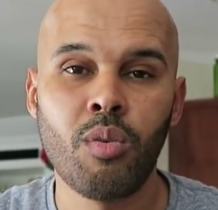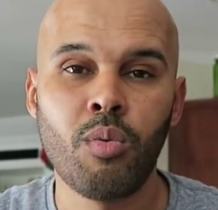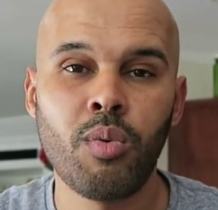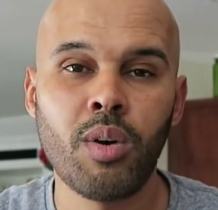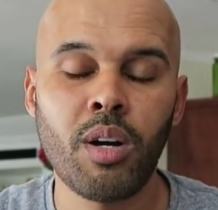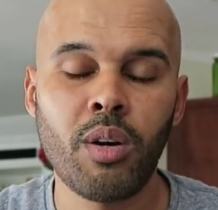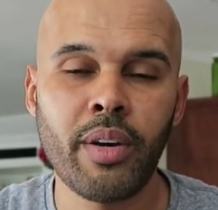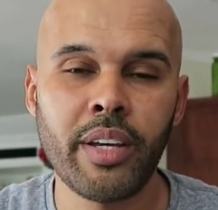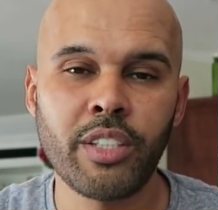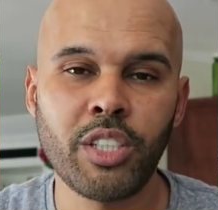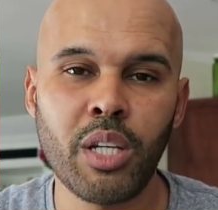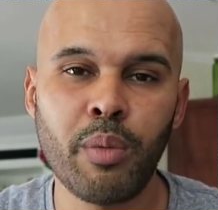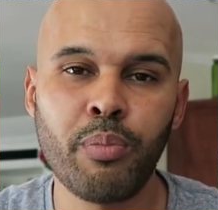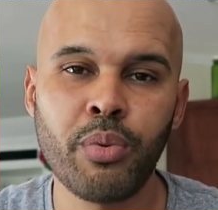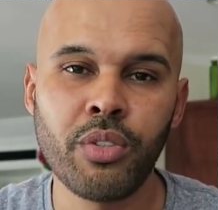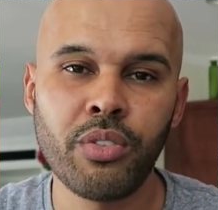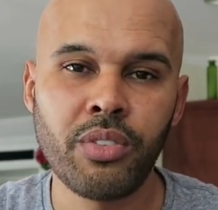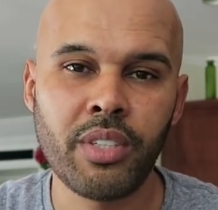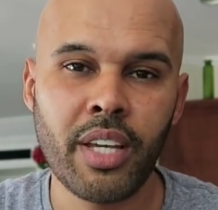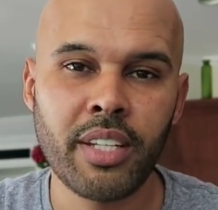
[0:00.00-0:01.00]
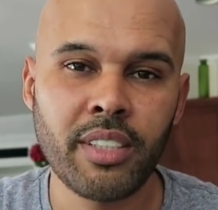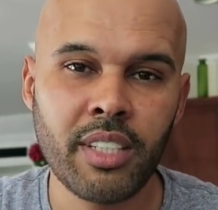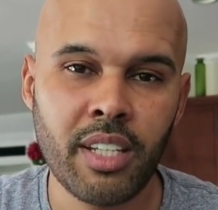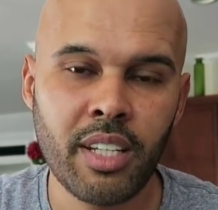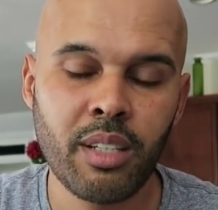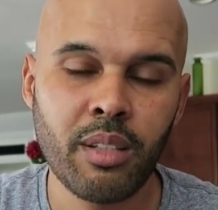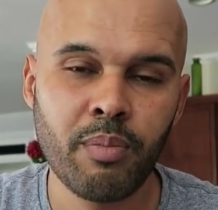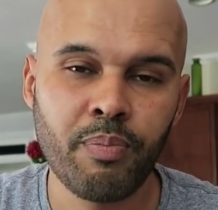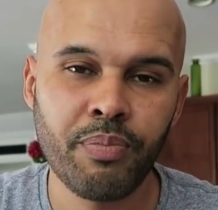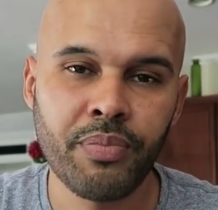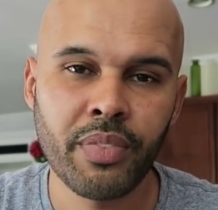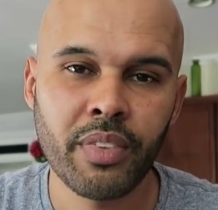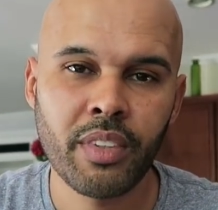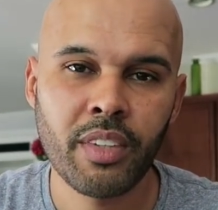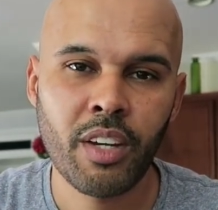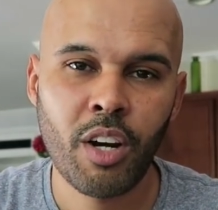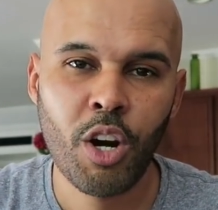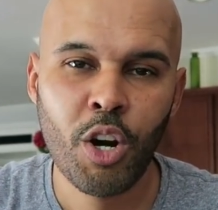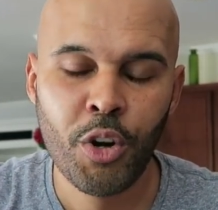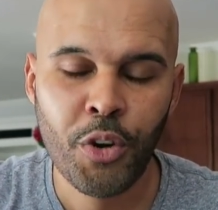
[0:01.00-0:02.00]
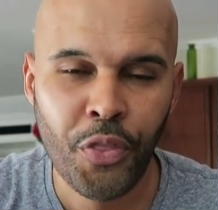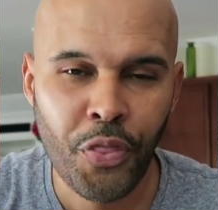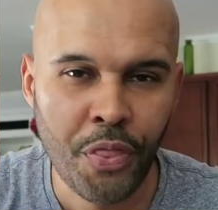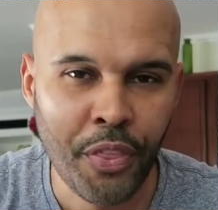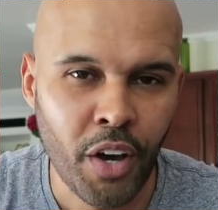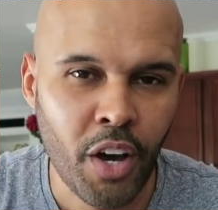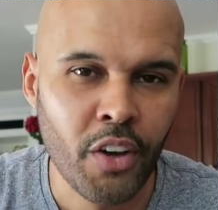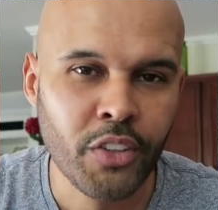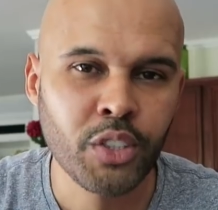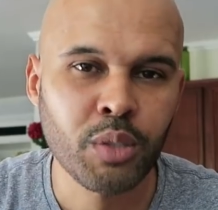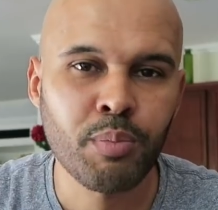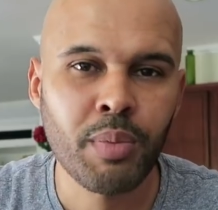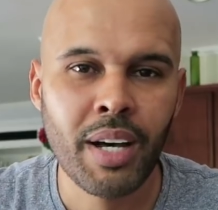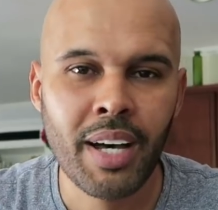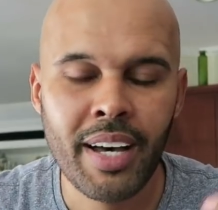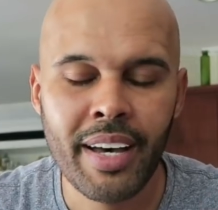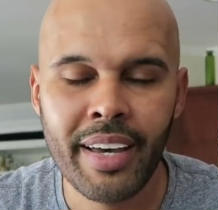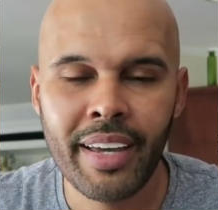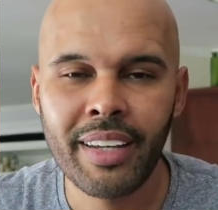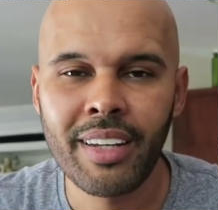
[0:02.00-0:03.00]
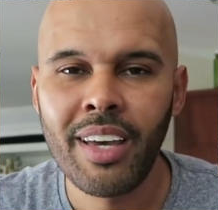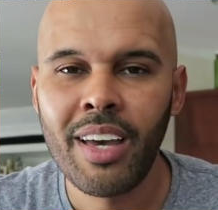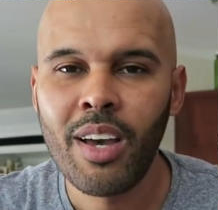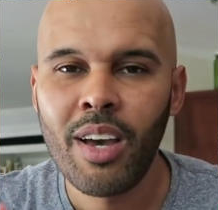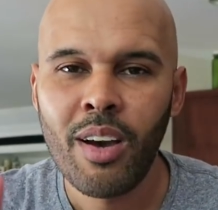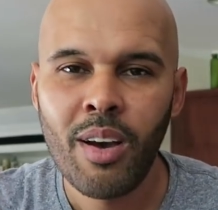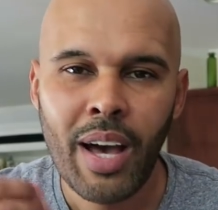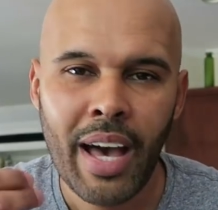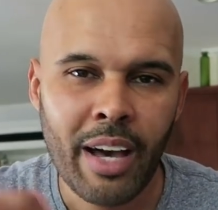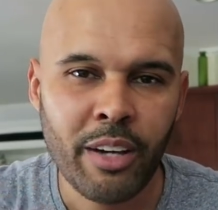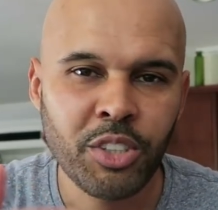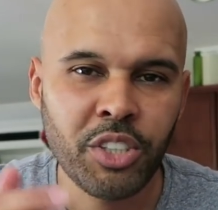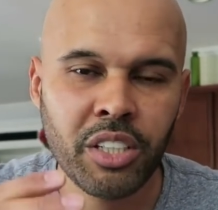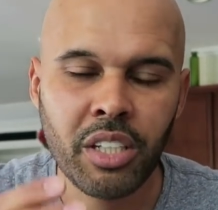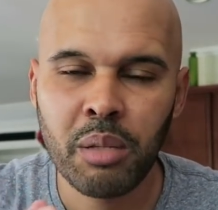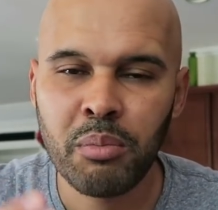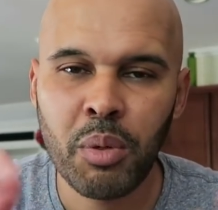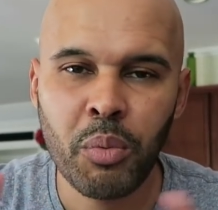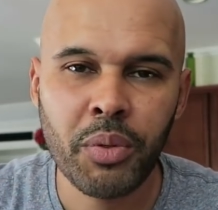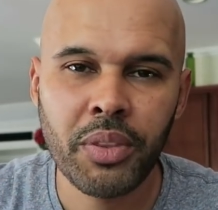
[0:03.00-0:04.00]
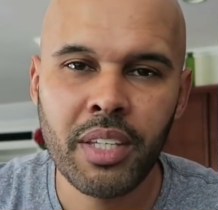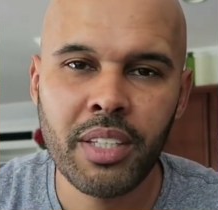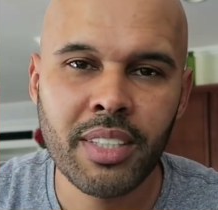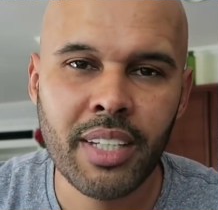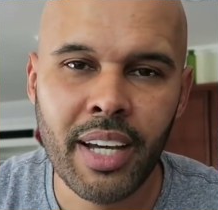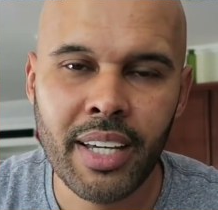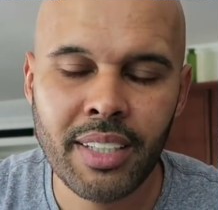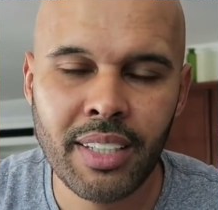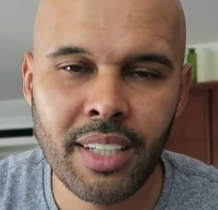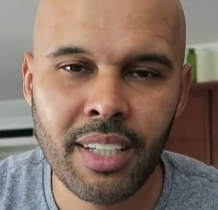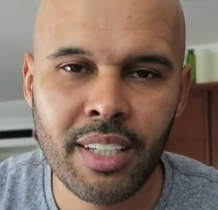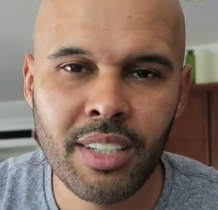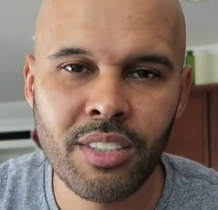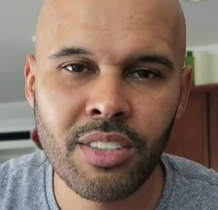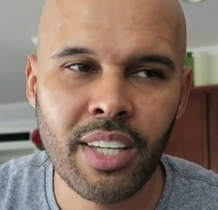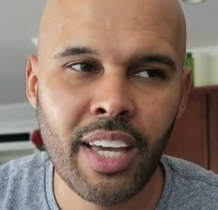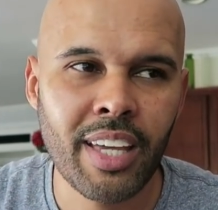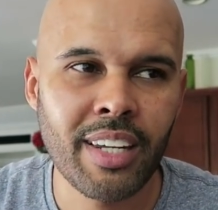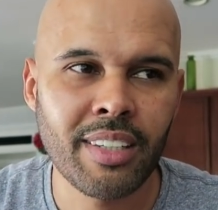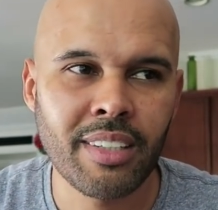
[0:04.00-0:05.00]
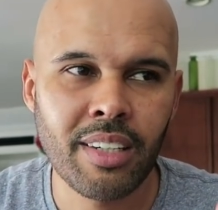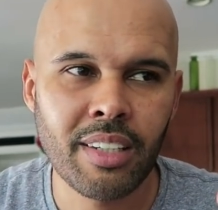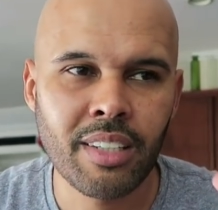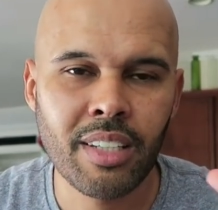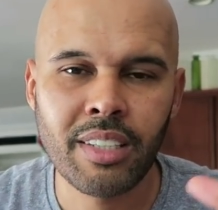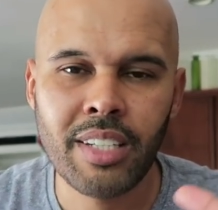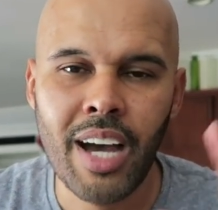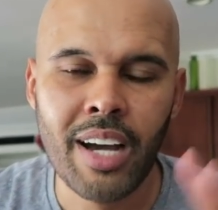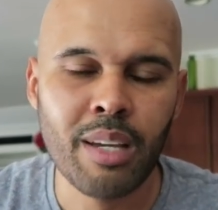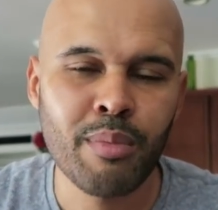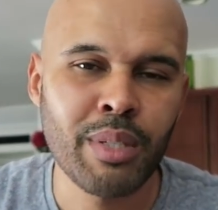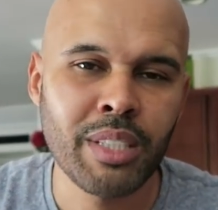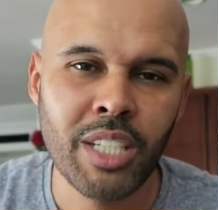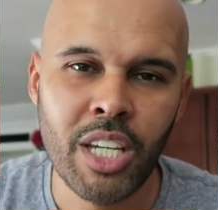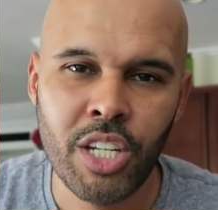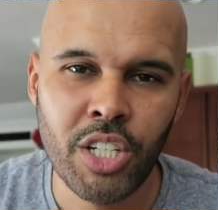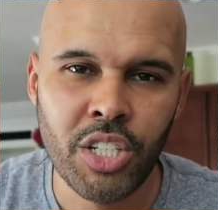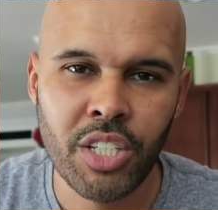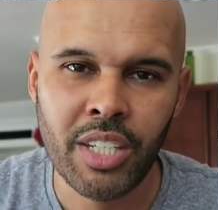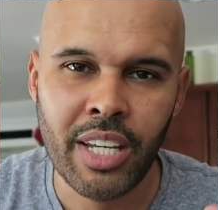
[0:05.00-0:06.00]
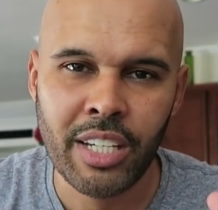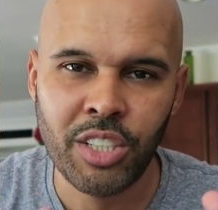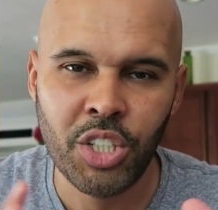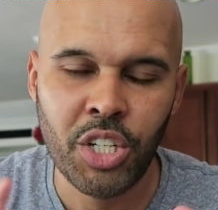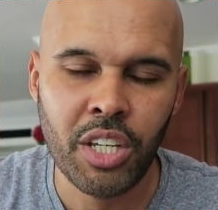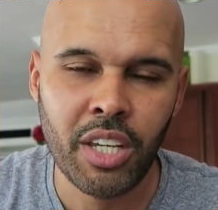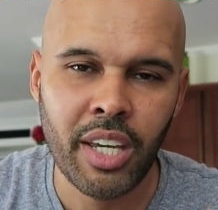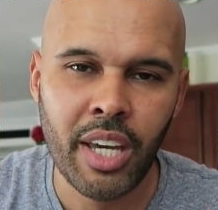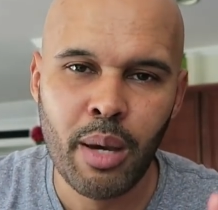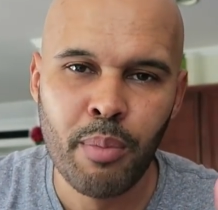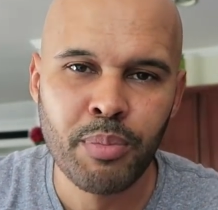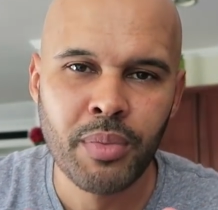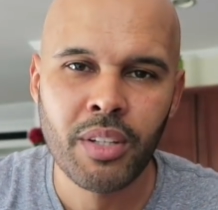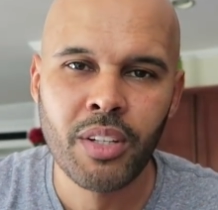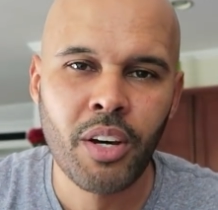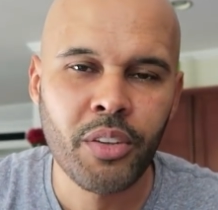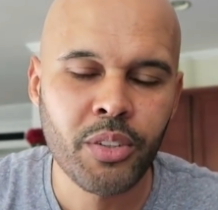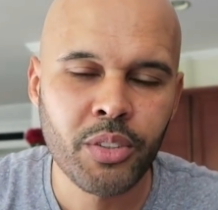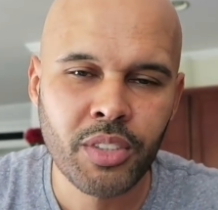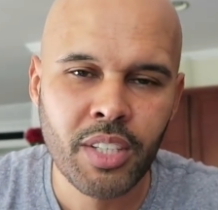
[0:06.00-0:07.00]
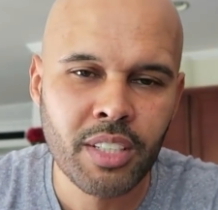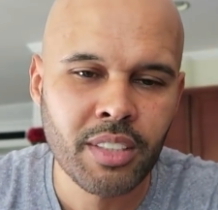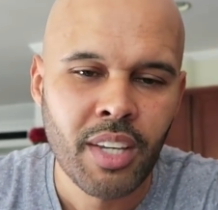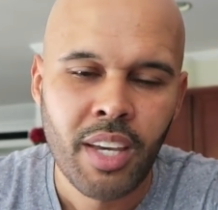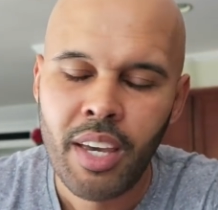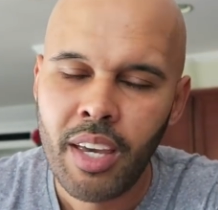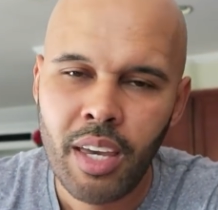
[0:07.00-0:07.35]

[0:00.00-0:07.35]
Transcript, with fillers: whoa. And she presented her thoughts behind how she came up with these ideas and the documentation that she kept and all those things,